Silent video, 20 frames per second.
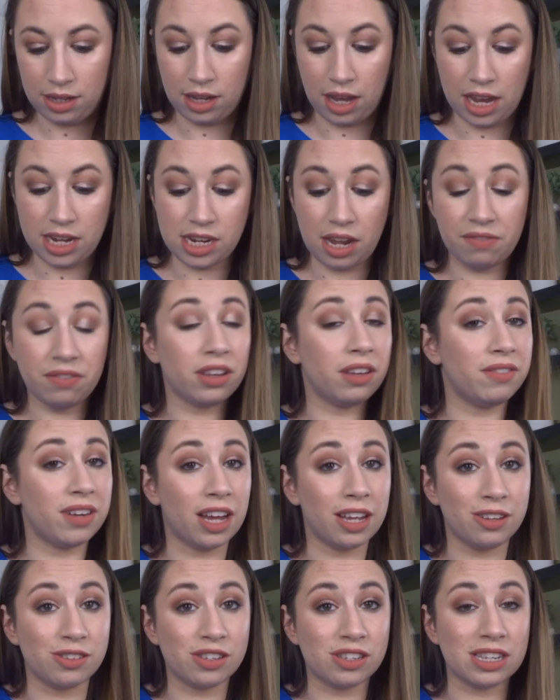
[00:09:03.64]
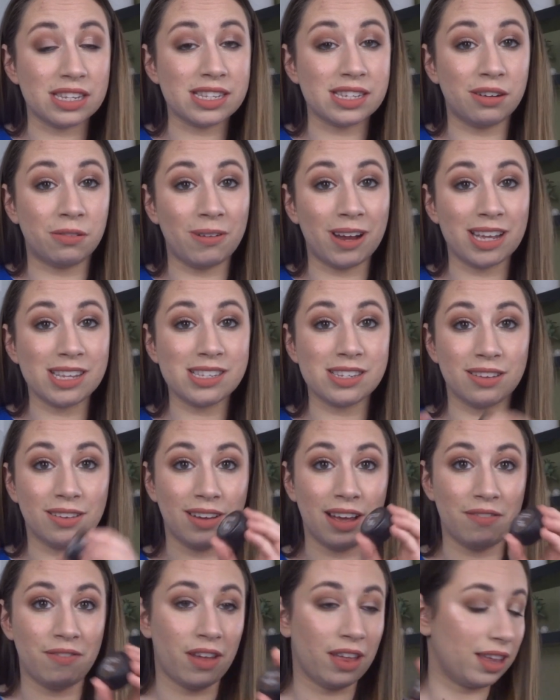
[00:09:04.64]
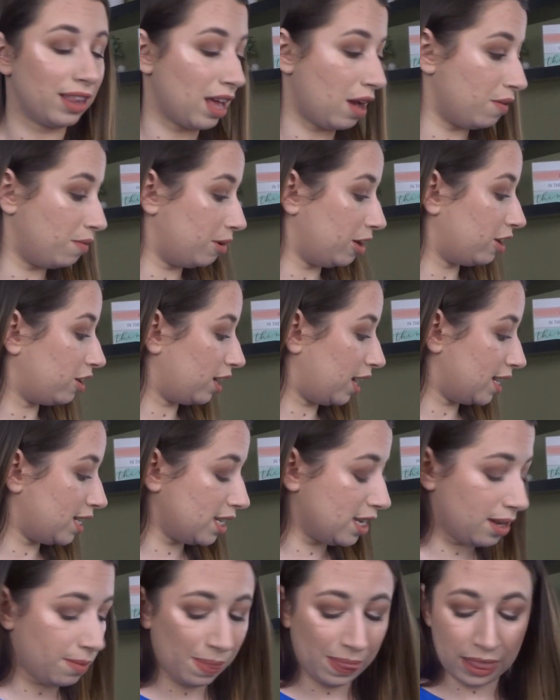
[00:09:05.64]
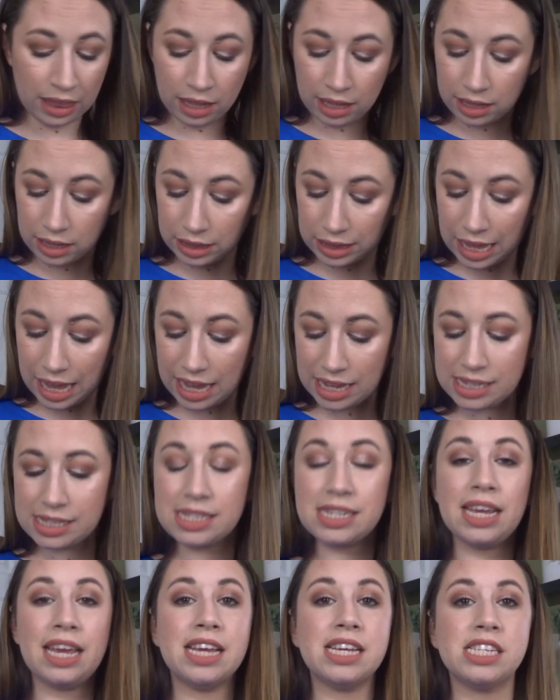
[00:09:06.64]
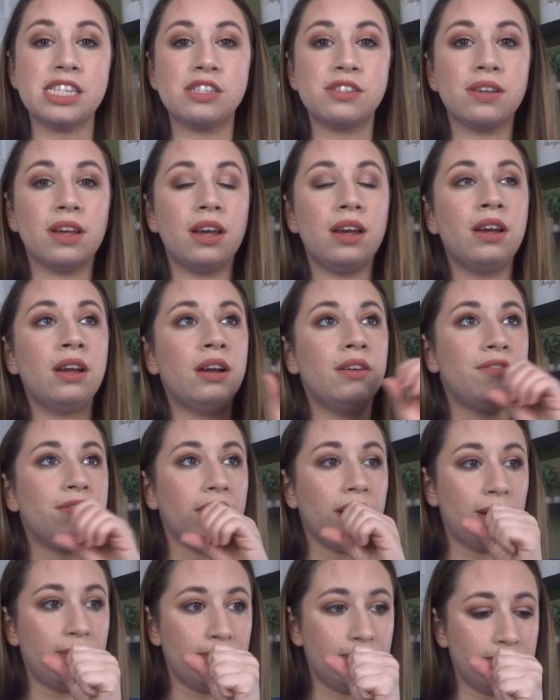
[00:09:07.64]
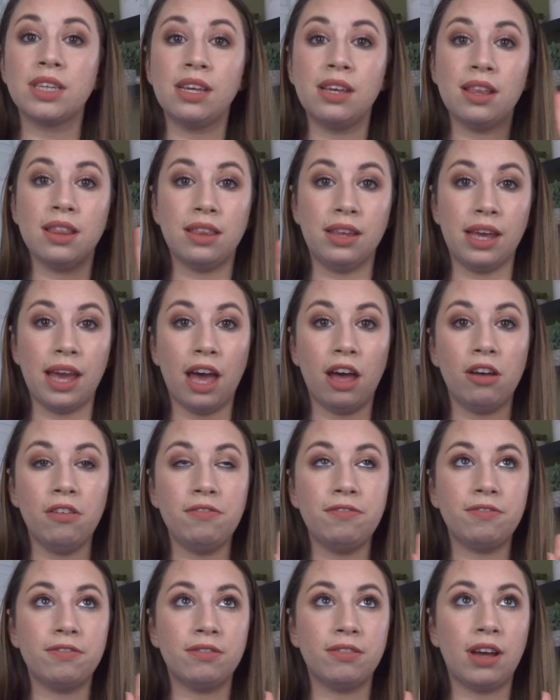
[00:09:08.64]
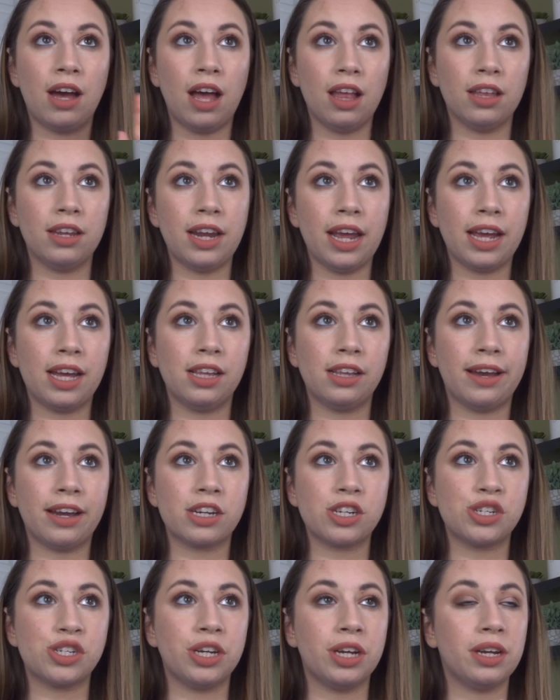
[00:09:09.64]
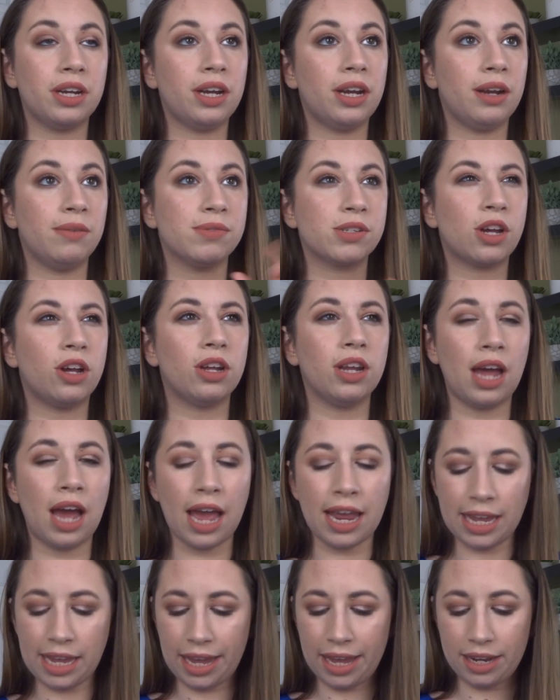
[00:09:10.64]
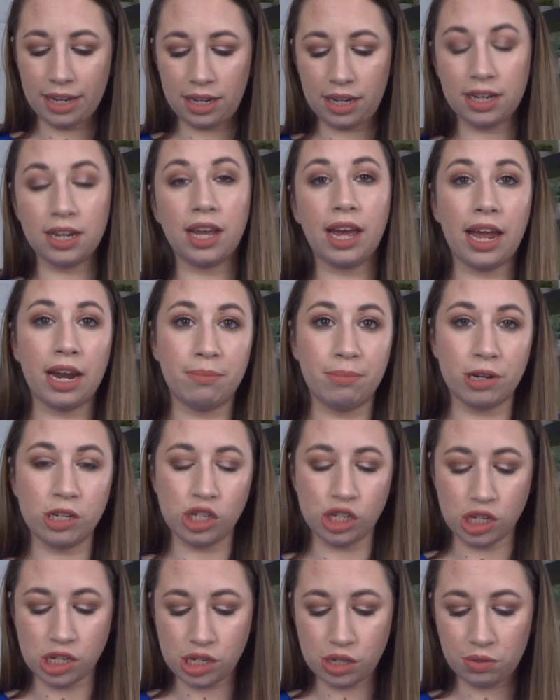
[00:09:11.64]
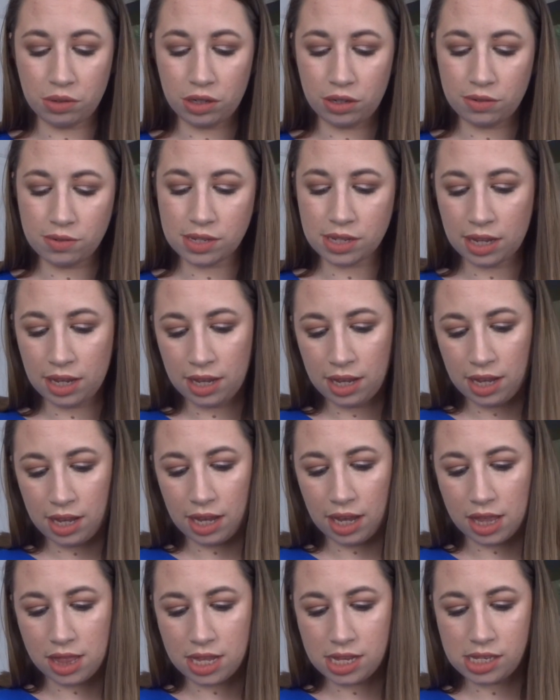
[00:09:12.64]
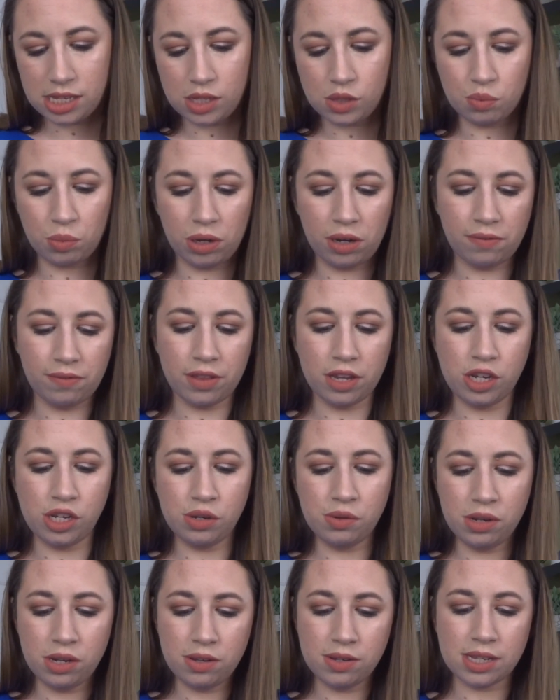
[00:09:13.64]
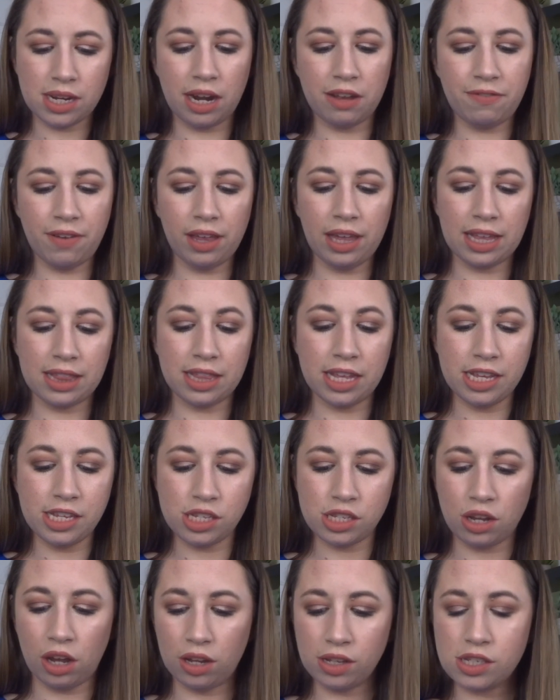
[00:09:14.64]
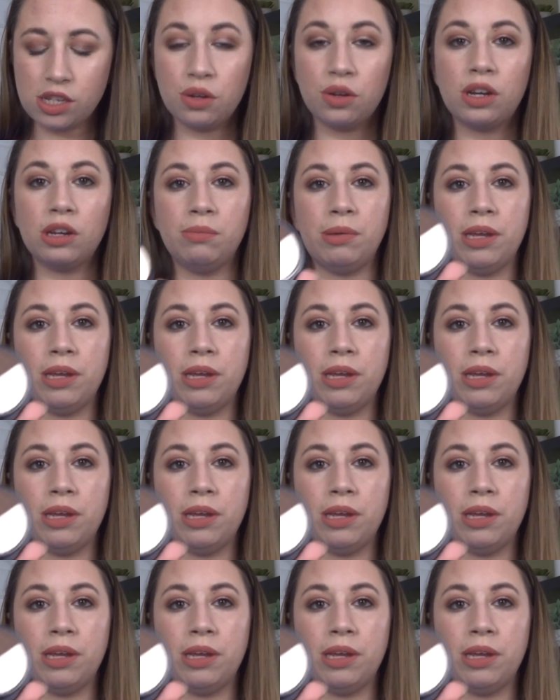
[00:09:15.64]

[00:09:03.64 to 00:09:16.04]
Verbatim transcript: I definitely have not used this in a while, so I felt like that would be a good idea. Last is from the elf Holiday Collection. It was called Eye Candy, and it had a bunch of duos. And this is one of the duos, and I felt like this also could